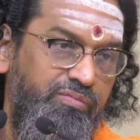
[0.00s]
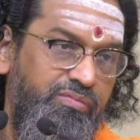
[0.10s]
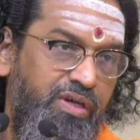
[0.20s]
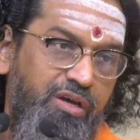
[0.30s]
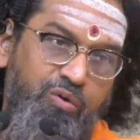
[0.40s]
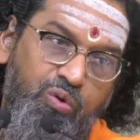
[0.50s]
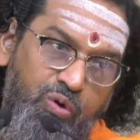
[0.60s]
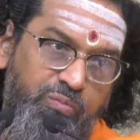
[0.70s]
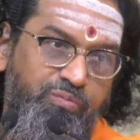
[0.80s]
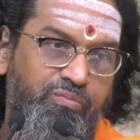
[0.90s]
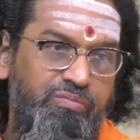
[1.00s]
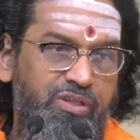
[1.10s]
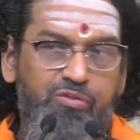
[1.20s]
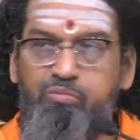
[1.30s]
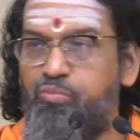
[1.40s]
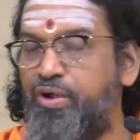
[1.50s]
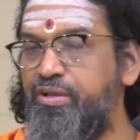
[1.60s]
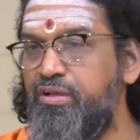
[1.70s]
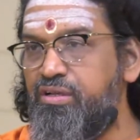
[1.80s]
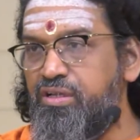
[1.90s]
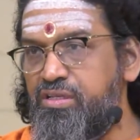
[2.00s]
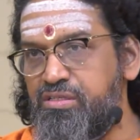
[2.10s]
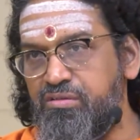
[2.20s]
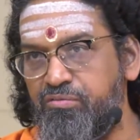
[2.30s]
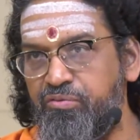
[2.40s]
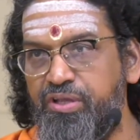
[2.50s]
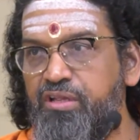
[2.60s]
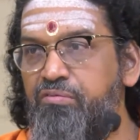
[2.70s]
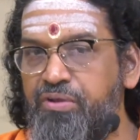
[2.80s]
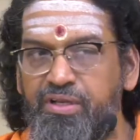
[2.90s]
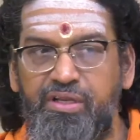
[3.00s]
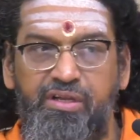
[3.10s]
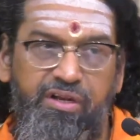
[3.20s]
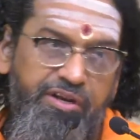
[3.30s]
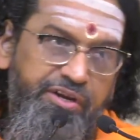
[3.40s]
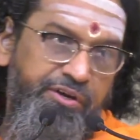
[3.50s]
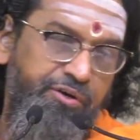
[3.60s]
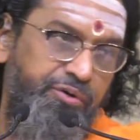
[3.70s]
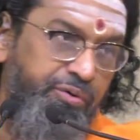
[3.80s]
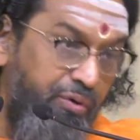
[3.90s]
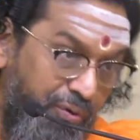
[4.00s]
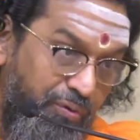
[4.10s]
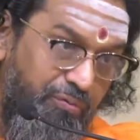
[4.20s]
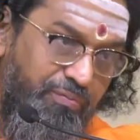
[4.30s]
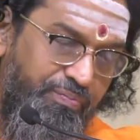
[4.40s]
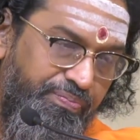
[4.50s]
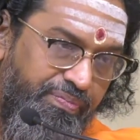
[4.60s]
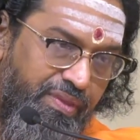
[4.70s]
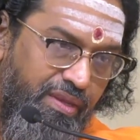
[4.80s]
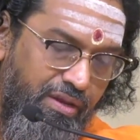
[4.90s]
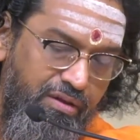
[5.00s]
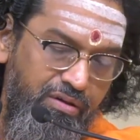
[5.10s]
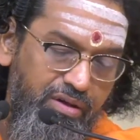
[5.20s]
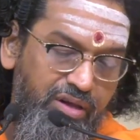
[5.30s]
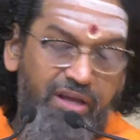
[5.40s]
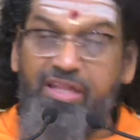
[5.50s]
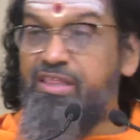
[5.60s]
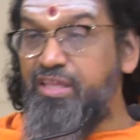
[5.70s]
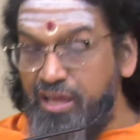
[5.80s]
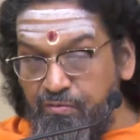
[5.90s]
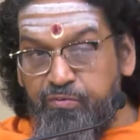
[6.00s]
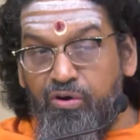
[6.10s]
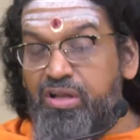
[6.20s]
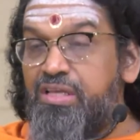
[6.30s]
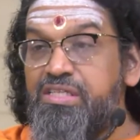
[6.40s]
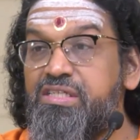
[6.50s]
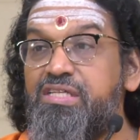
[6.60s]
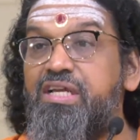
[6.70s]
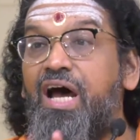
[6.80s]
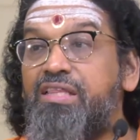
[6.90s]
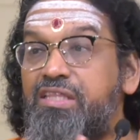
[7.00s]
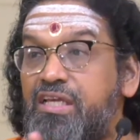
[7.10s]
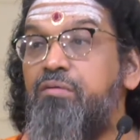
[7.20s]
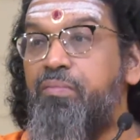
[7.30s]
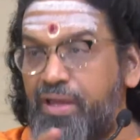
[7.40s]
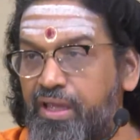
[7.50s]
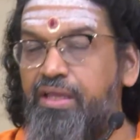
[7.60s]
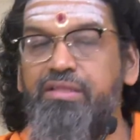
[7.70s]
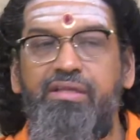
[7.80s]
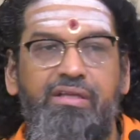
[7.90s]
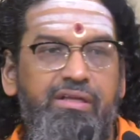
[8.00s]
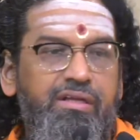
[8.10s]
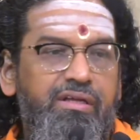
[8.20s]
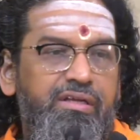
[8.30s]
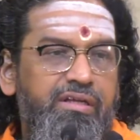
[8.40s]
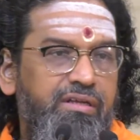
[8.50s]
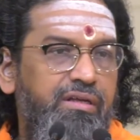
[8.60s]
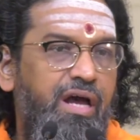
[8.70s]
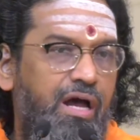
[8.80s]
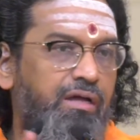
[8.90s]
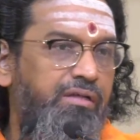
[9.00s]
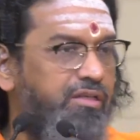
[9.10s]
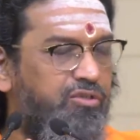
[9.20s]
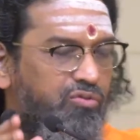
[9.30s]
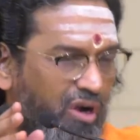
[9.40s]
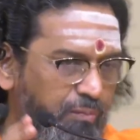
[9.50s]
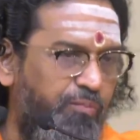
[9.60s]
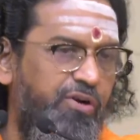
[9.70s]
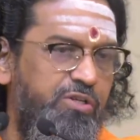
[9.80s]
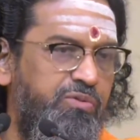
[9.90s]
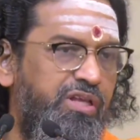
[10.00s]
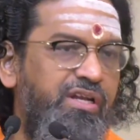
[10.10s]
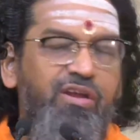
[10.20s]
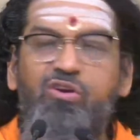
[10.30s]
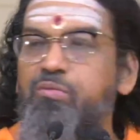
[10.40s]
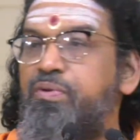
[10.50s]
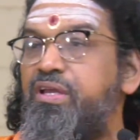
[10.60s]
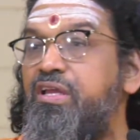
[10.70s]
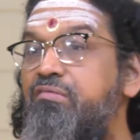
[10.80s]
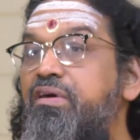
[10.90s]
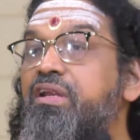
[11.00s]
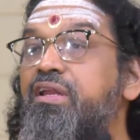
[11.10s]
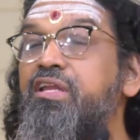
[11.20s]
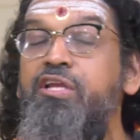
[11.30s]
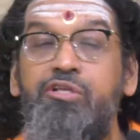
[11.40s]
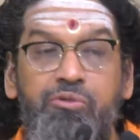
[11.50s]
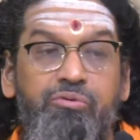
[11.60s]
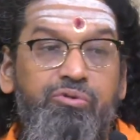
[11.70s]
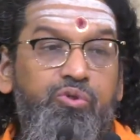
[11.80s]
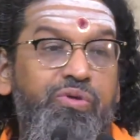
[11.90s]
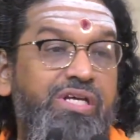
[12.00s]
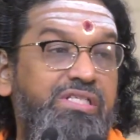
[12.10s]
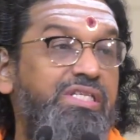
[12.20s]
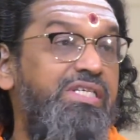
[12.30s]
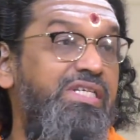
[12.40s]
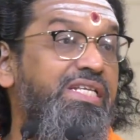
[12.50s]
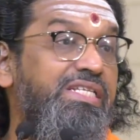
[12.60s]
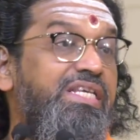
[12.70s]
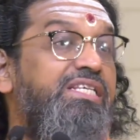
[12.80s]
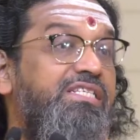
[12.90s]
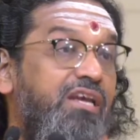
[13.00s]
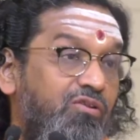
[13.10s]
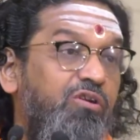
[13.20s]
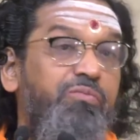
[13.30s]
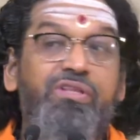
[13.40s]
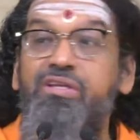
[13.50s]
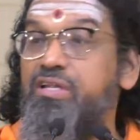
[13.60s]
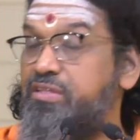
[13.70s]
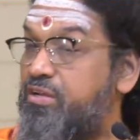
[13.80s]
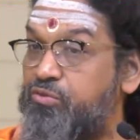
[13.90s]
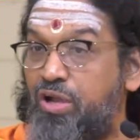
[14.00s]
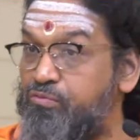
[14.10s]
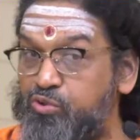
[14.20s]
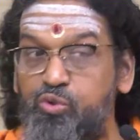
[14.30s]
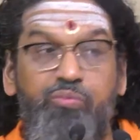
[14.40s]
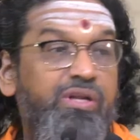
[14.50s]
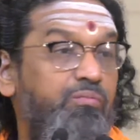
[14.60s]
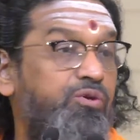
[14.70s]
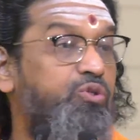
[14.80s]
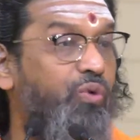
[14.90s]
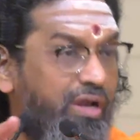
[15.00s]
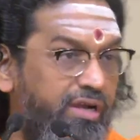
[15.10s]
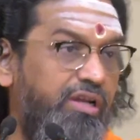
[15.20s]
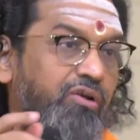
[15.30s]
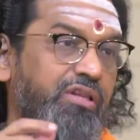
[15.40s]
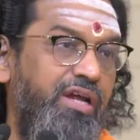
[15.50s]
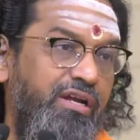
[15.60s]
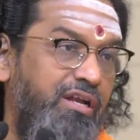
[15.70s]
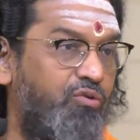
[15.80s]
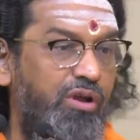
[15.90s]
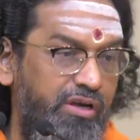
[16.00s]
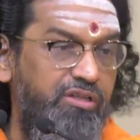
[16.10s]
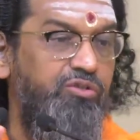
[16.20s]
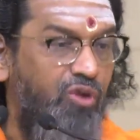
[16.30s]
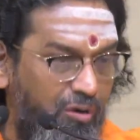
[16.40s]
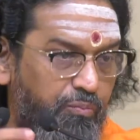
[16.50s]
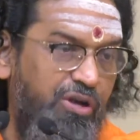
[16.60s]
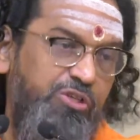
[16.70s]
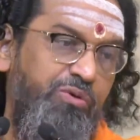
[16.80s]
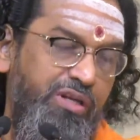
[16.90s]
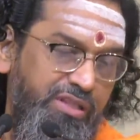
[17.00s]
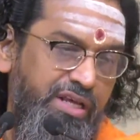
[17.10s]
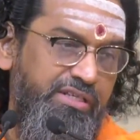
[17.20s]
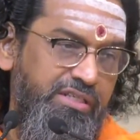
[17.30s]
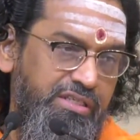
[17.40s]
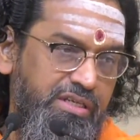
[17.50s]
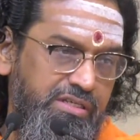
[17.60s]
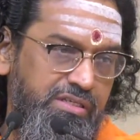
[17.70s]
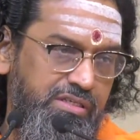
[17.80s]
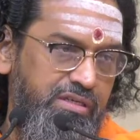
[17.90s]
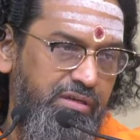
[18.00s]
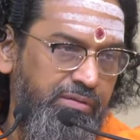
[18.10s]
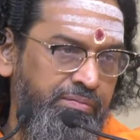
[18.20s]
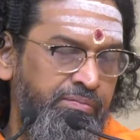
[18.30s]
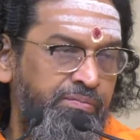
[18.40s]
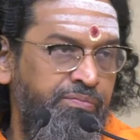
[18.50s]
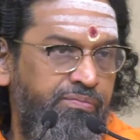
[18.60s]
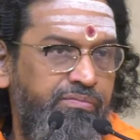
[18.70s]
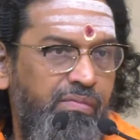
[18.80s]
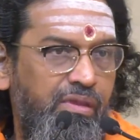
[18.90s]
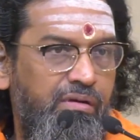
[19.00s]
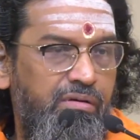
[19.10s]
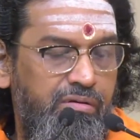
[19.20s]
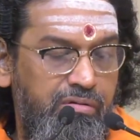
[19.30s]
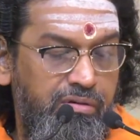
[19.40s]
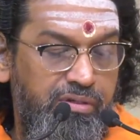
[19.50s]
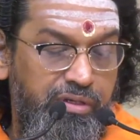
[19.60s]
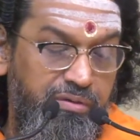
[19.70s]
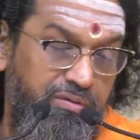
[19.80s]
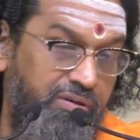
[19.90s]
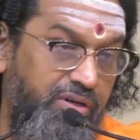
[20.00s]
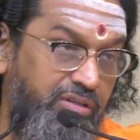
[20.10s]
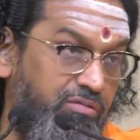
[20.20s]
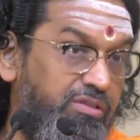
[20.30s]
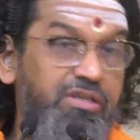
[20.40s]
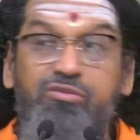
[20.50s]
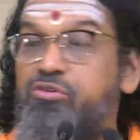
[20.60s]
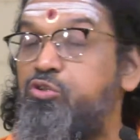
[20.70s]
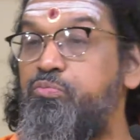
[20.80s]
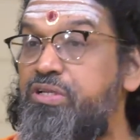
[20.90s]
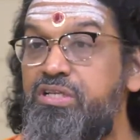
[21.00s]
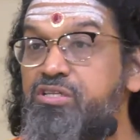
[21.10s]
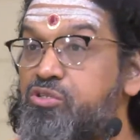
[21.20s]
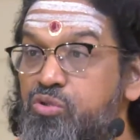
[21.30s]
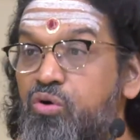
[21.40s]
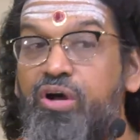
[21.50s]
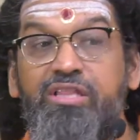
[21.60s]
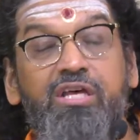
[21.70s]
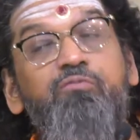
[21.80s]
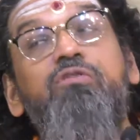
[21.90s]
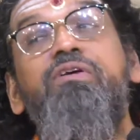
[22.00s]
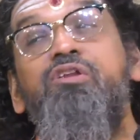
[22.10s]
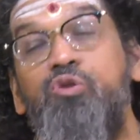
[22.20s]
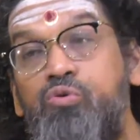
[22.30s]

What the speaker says: I hope this point is very, very clear to you. And therefore, Sajati Bhed is not possible. There cannot be E1 and E2. Two existences cannot be there. Then we have to superimpose quality on that. And quality is not possible in the existence. Okay. So there is no species, no. And therefore when you